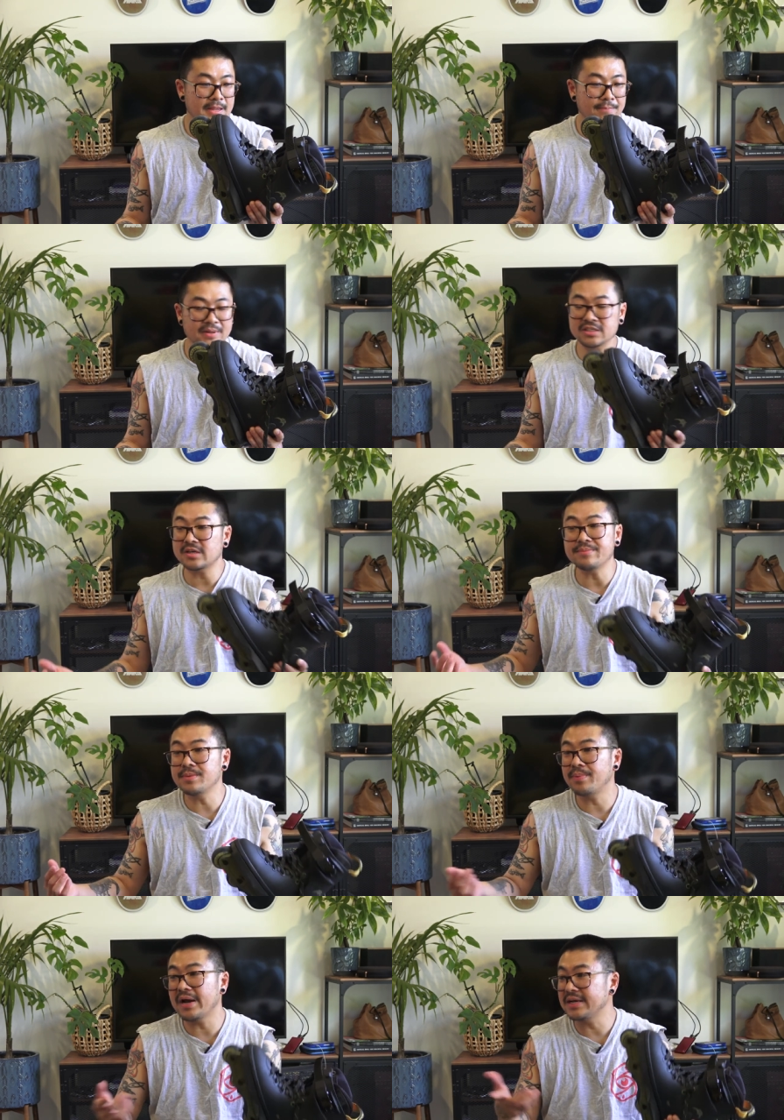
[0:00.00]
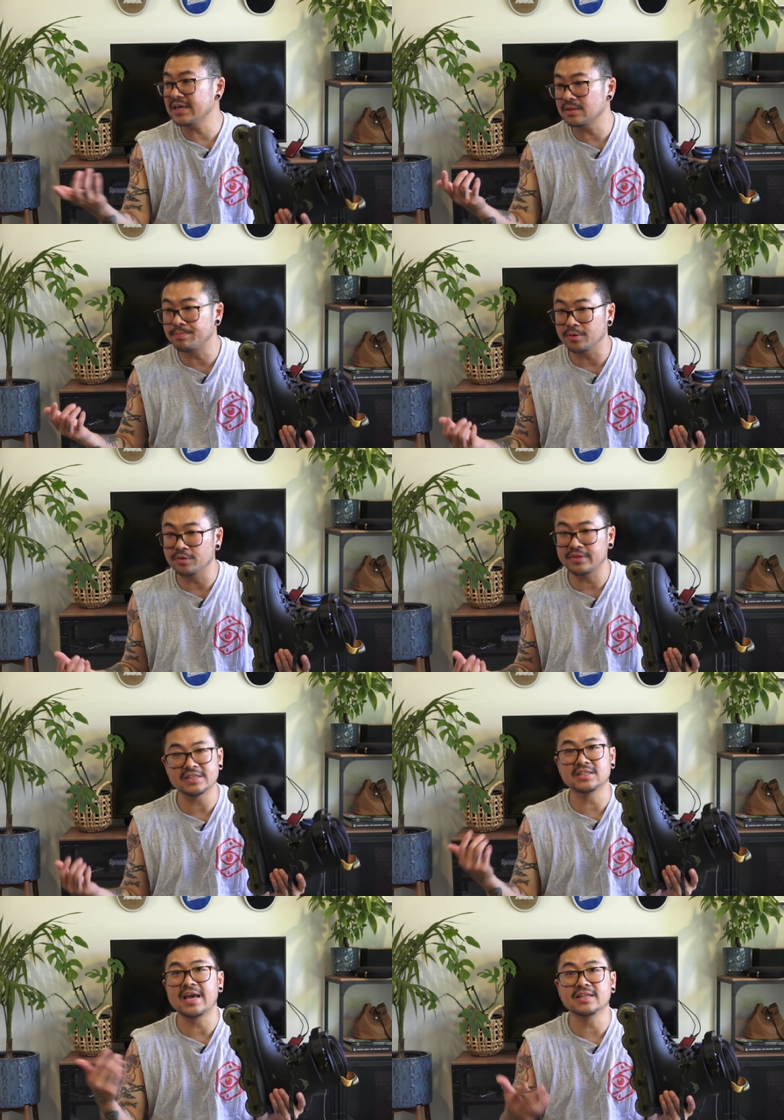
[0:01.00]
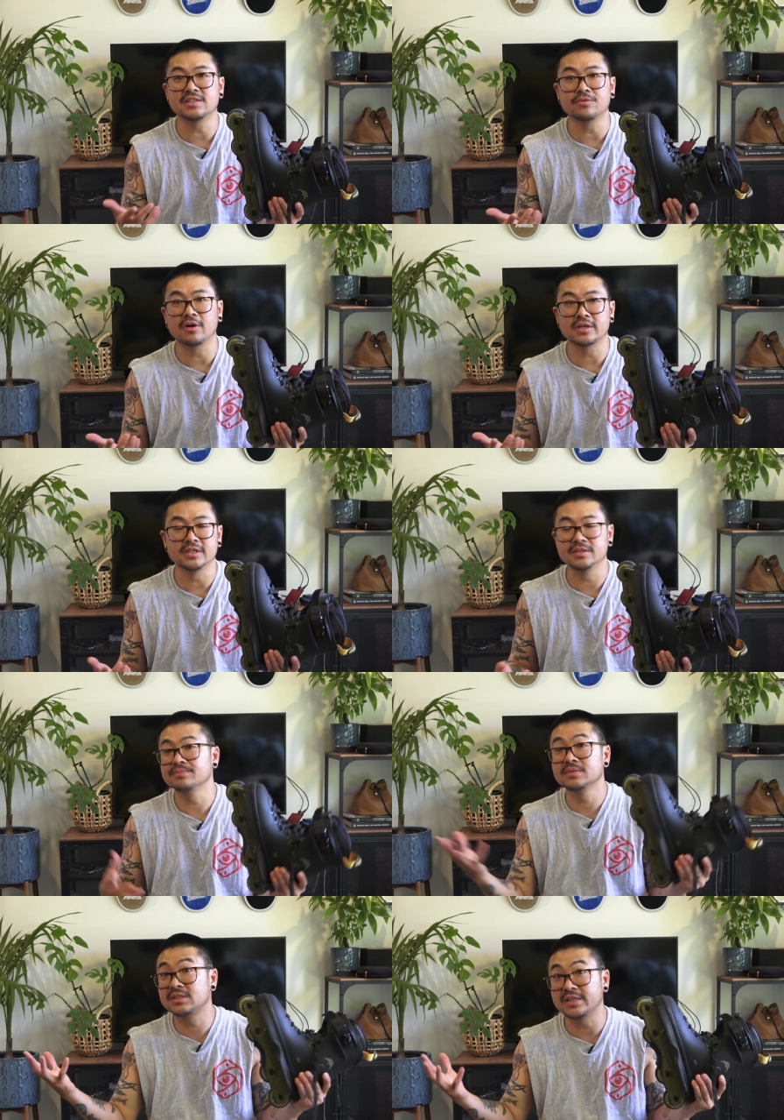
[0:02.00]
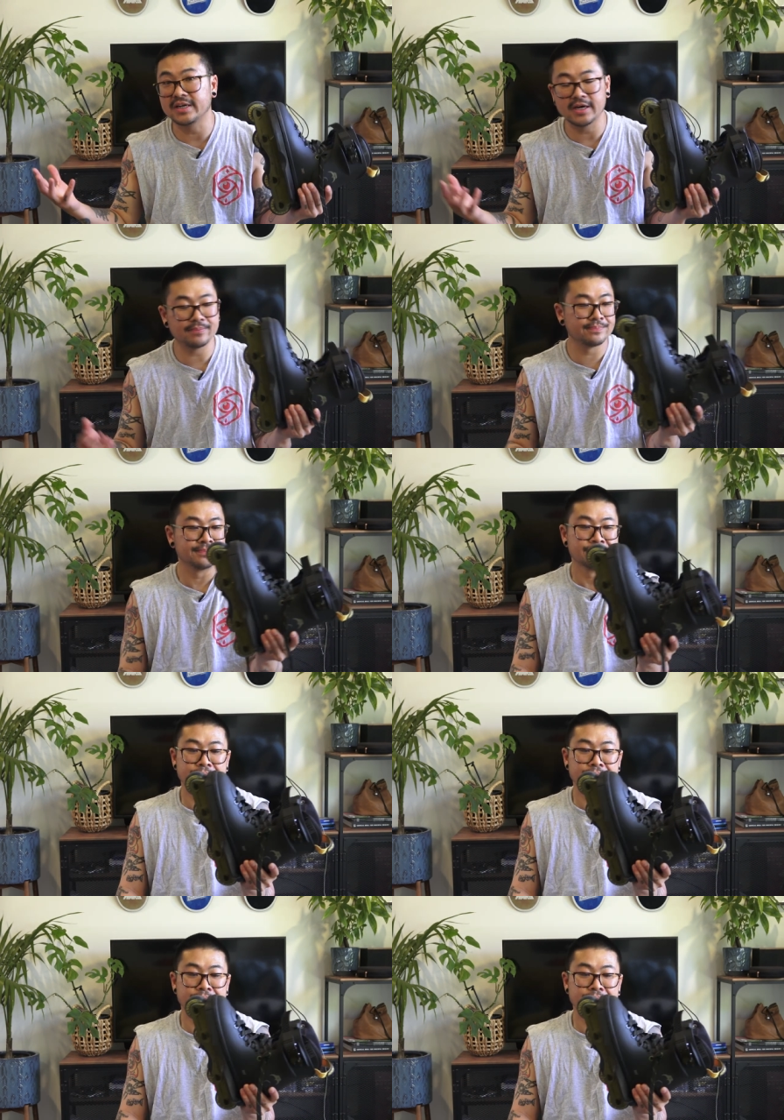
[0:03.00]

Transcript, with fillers: by the time you buy any other boot, that's an anti-rocket setup.